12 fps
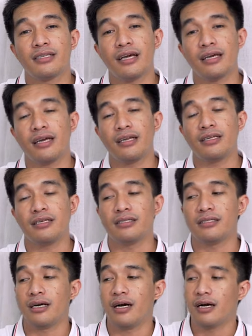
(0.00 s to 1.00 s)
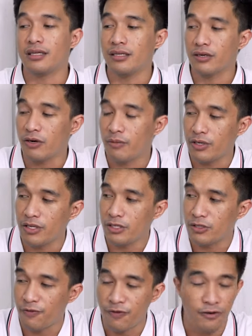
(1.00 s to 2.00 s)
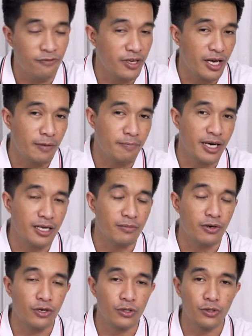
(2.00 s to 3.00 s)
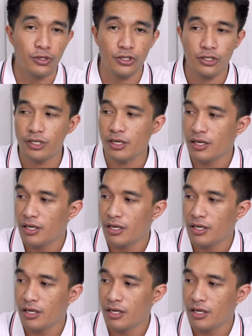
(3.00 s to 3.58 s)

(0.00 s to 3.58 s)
second is the common issue for VA panel monitors.